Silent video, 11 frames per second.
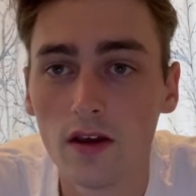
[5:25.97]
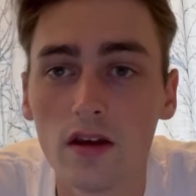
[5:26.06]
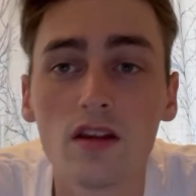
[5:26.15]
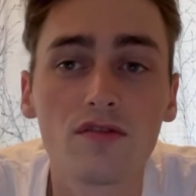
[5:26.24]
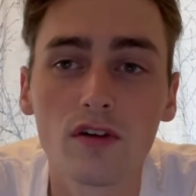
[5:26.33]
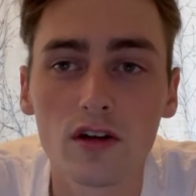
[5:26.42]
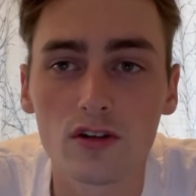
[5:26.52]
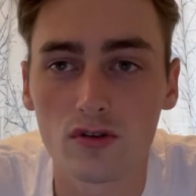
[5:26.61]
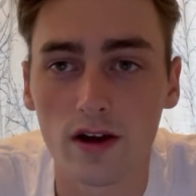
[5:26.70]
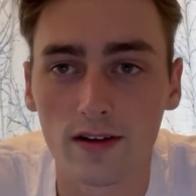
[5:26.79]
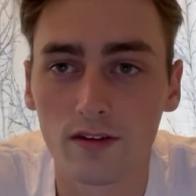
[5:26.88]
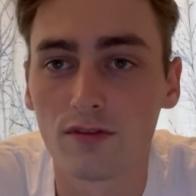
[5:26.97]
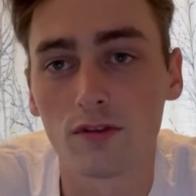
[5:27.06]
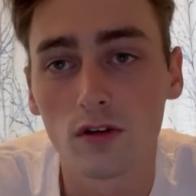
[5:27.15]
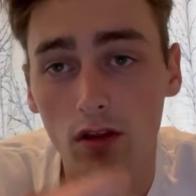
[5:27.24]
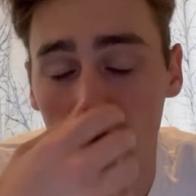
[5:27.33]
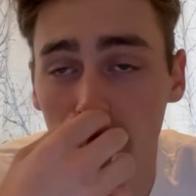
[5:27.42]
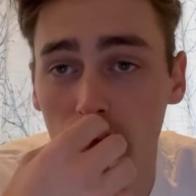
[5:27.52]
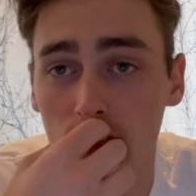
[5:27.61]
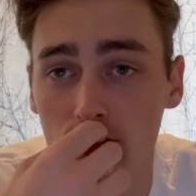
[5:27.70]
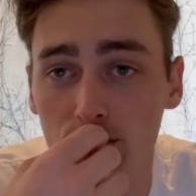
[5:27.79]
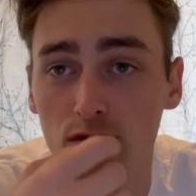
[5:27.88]
is very attractive for a lot of
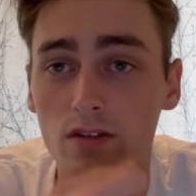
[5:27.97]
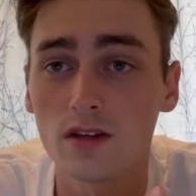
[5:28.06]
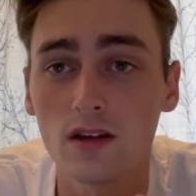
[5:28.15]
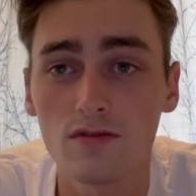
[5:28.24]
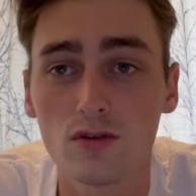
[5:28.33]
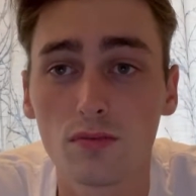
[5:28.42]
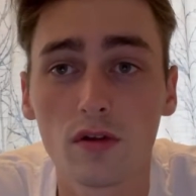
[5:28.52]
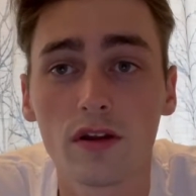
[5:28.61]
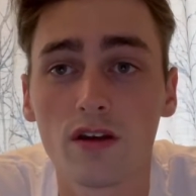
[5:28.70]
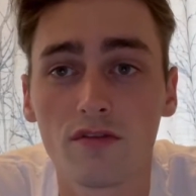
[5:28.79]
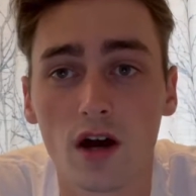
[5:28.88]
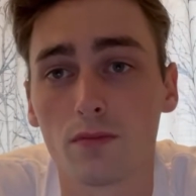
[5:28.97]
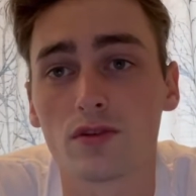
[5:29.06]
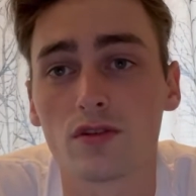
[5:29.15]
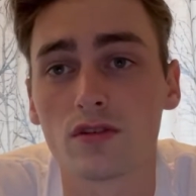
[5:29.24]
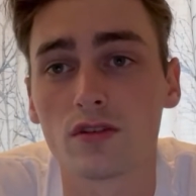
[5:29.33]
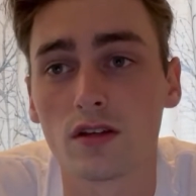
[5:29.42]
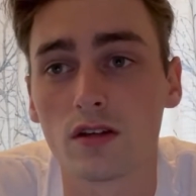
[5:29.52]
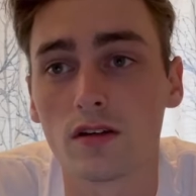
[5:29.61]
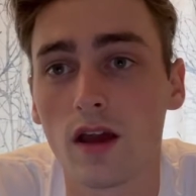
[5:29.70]
customers and gives you plenty of options to